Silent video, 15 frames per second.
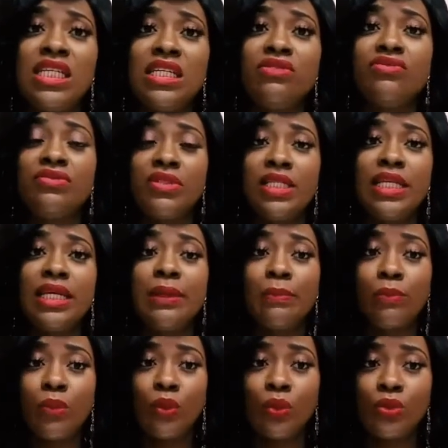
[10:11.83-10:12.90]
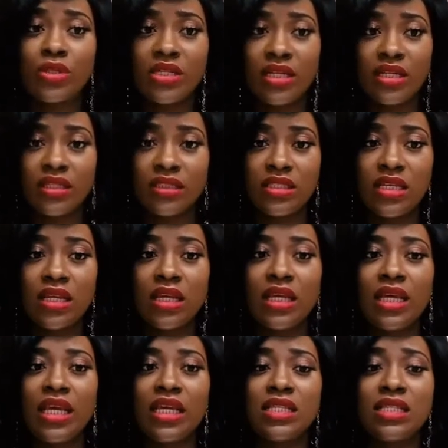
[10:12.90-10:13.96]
really important is,